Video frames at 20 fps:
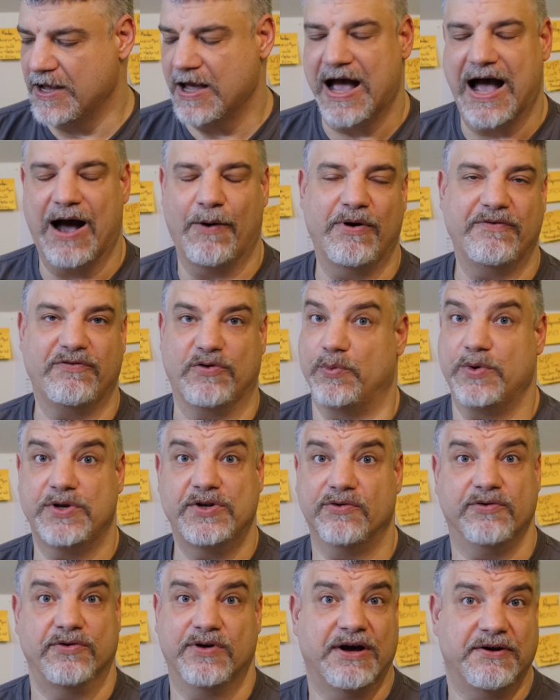However, we
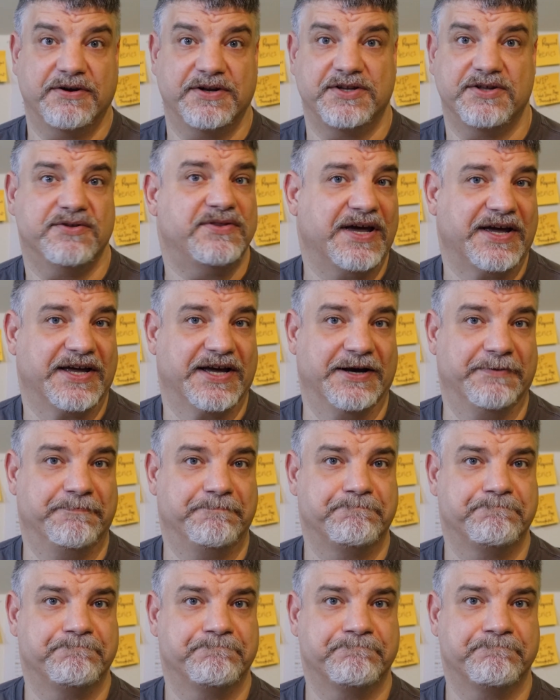don't know how to do that yet.
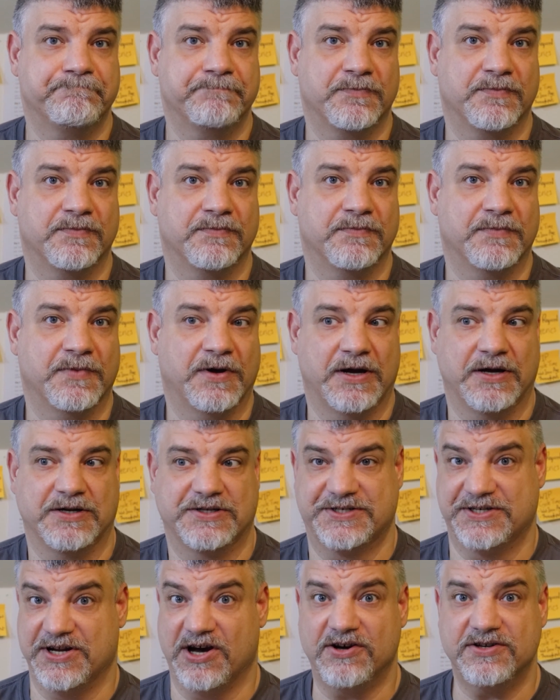
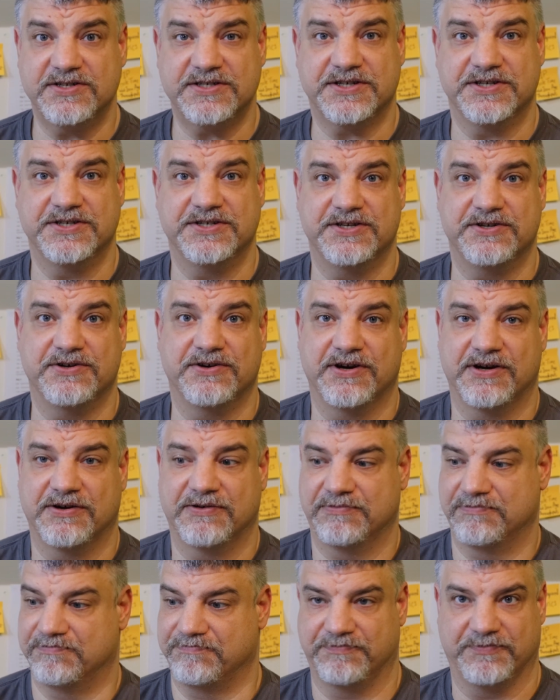Stars can do
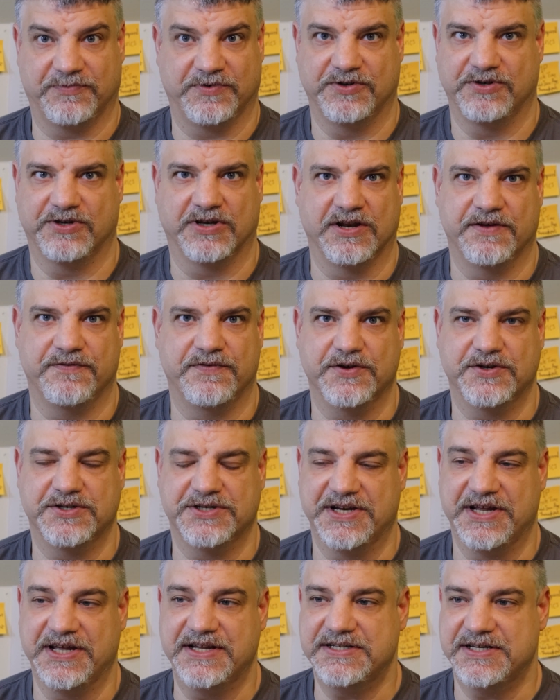nuclear
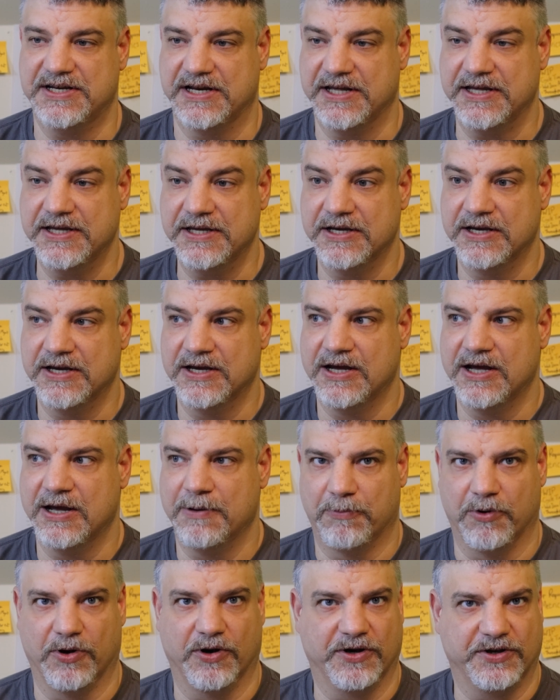fusion easily,
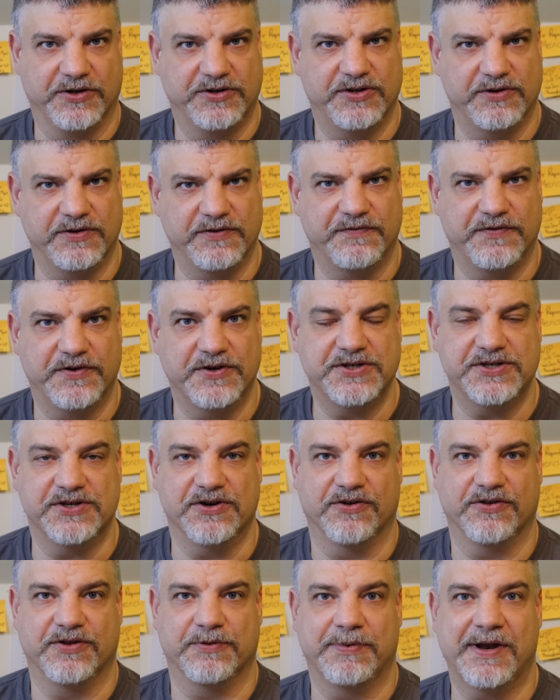but doing fusion
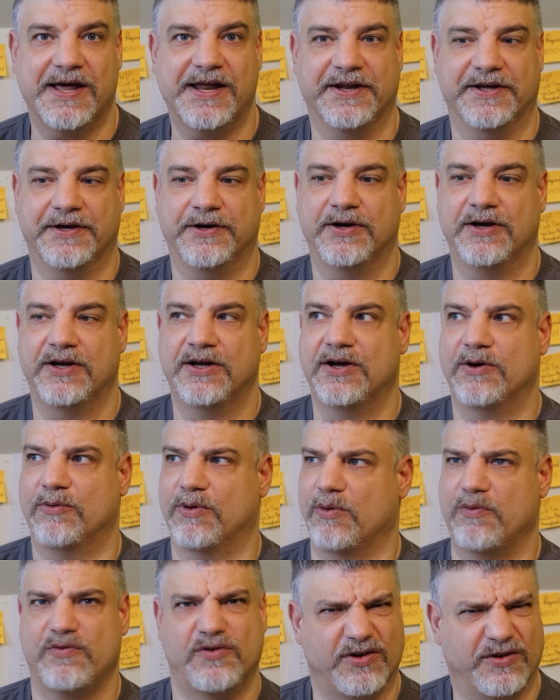on the planet,
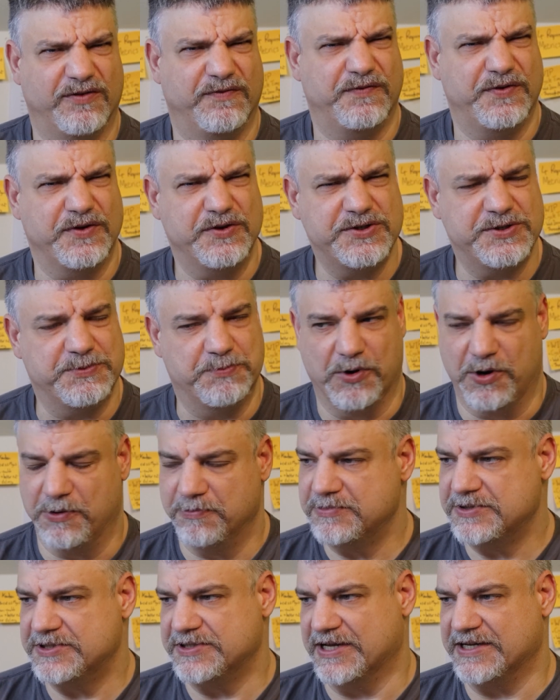well, we've done it in fusion
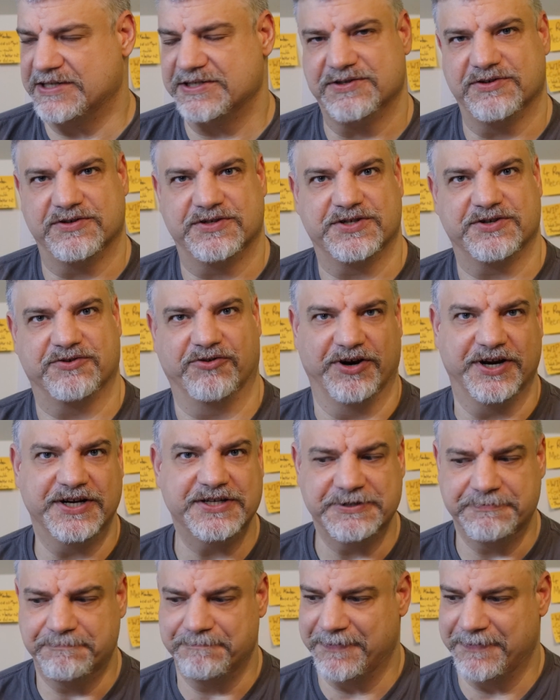bombs. That's not so great.